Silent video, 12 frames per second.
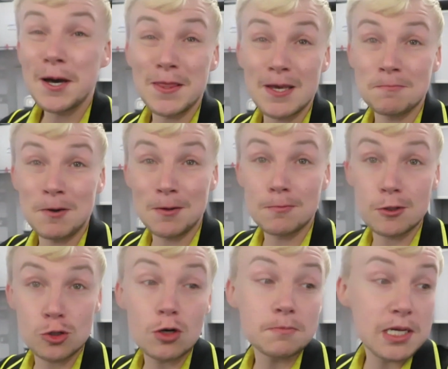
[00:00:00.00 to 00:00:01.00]
I think it might.
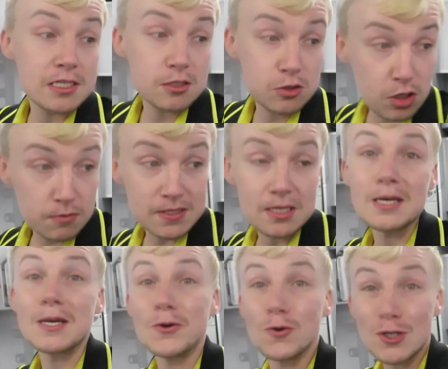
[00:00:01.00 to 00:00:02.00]
Latrobe does. Latrobe is
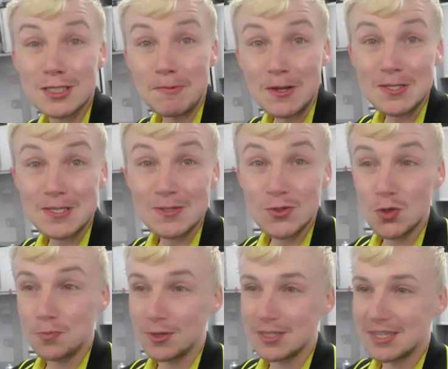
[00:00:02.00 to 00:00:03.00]
like Christmas.
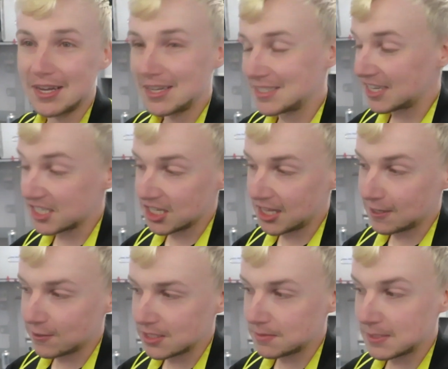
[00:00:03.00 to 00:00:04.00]
Super excited, because I actually
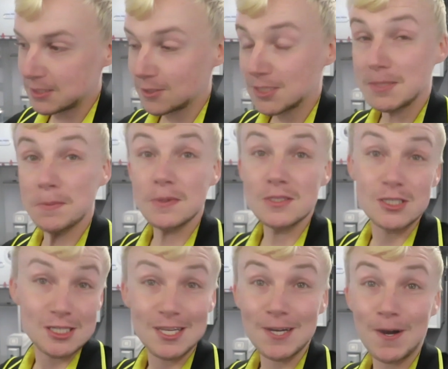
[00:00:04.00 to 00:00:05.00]
like Christmas. Looks
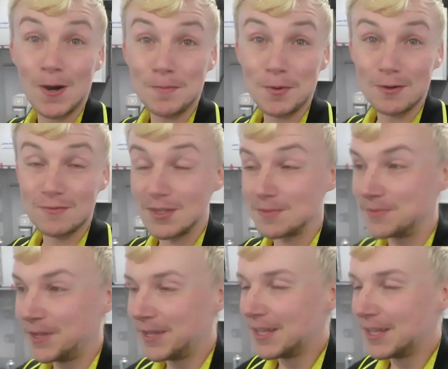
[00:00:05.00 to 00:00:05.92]
just like a Hallmark film.